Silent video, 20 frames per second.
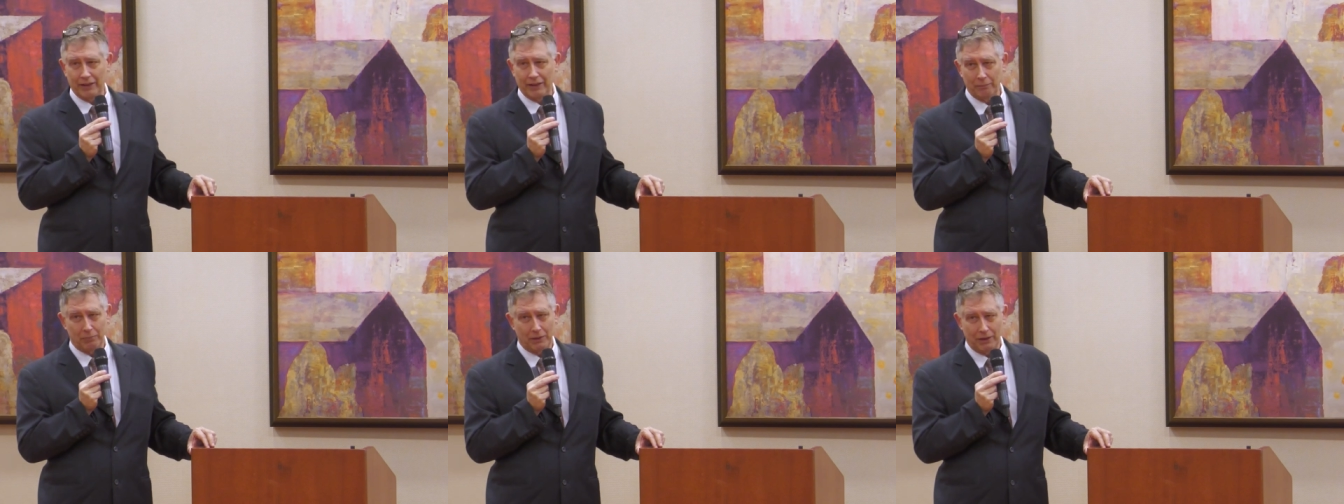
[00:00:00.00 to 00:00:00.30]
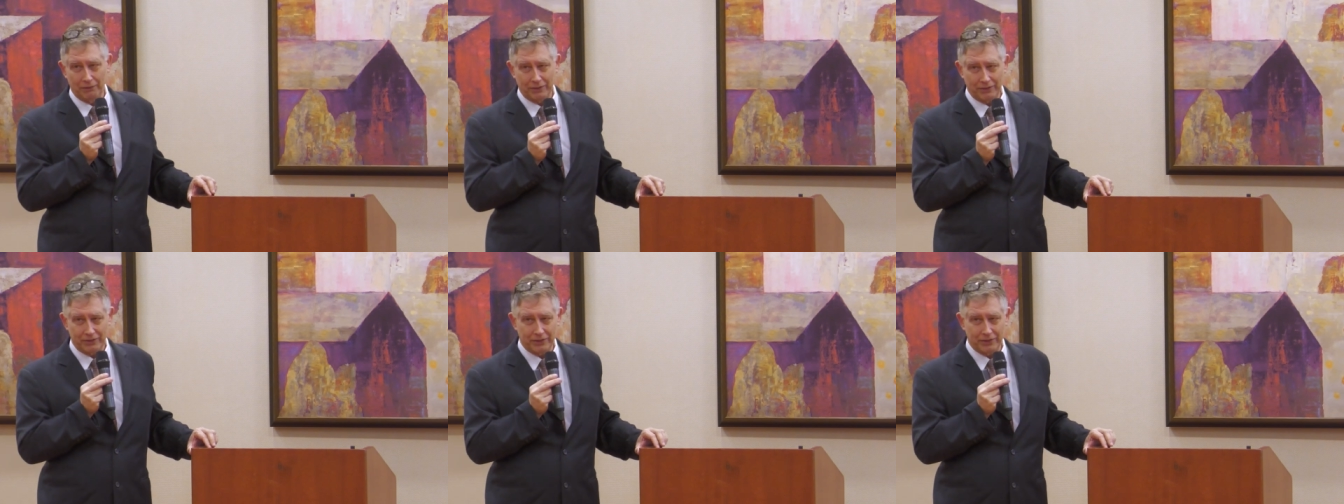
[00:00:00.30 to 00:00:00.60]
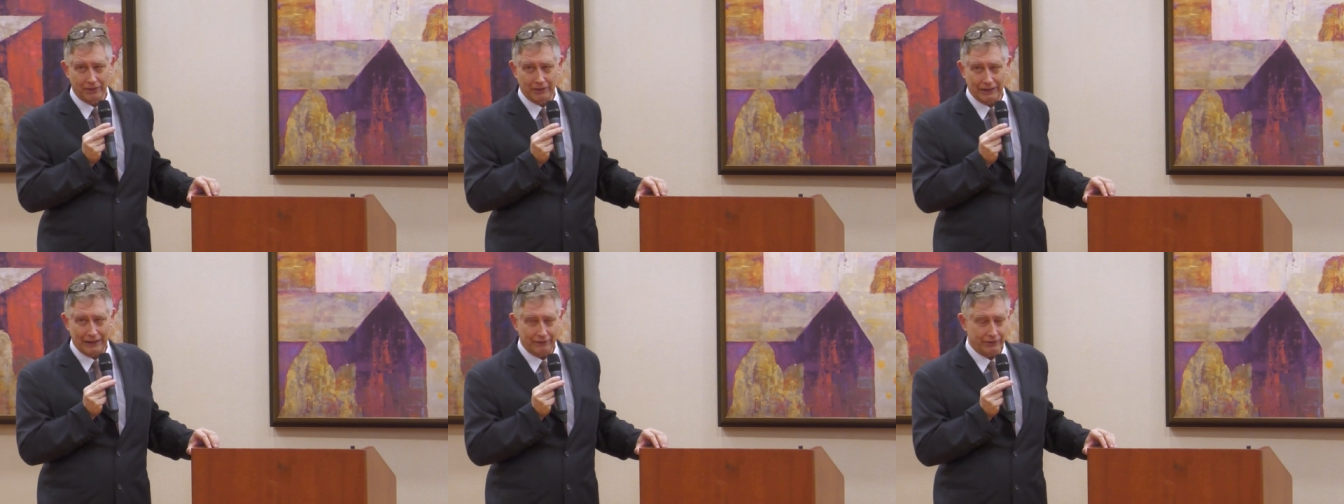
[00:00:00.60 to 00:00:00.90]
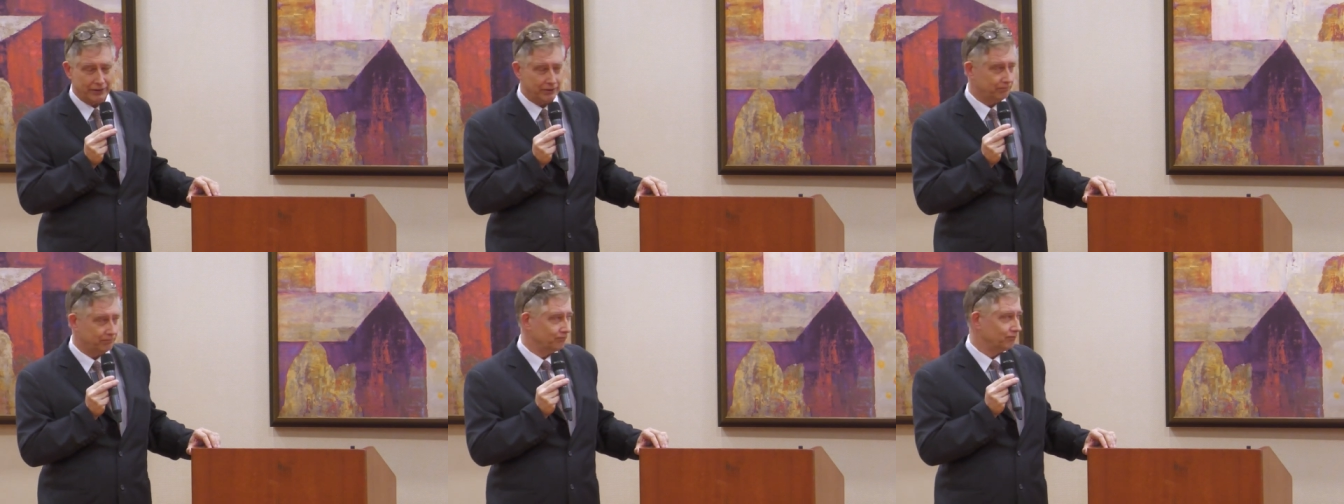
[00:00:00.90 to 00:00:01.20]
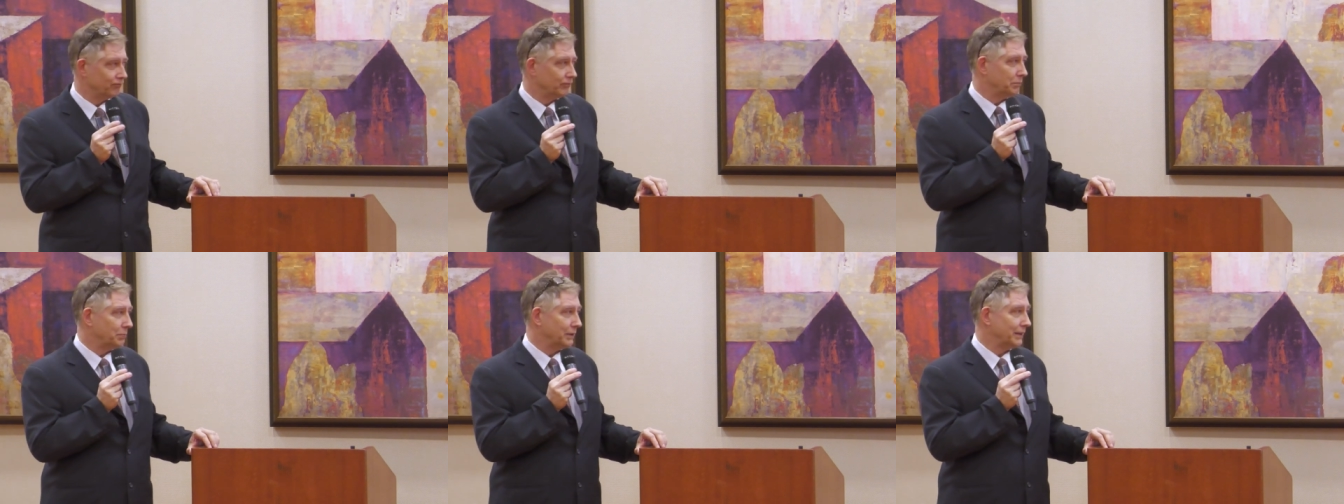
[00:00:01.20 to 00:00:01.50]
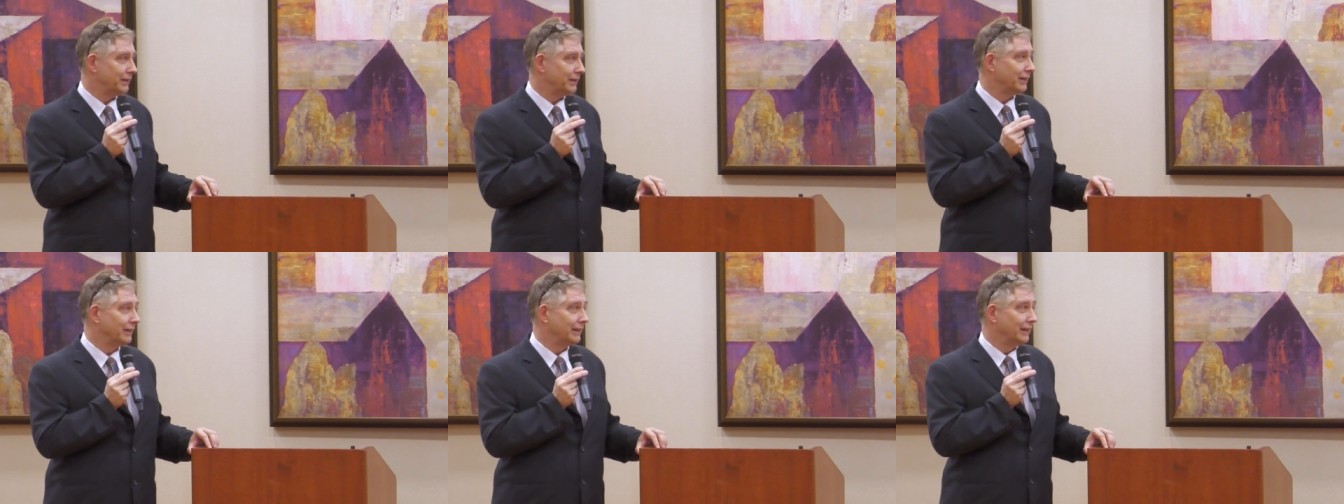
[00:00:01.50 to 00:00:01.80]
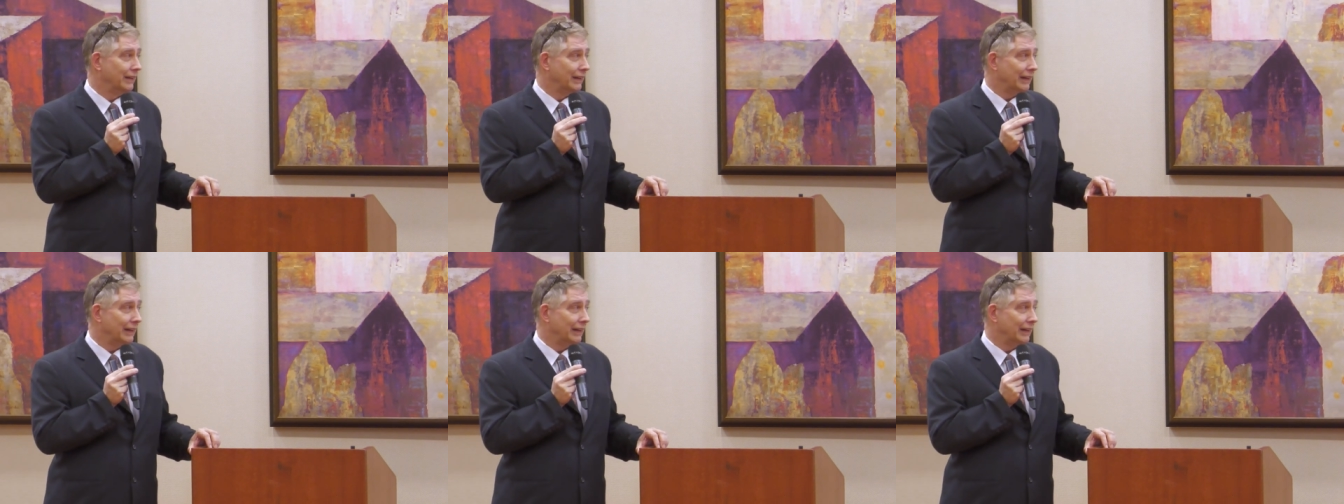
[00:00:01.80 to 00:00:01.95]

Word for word: they probably still have it. But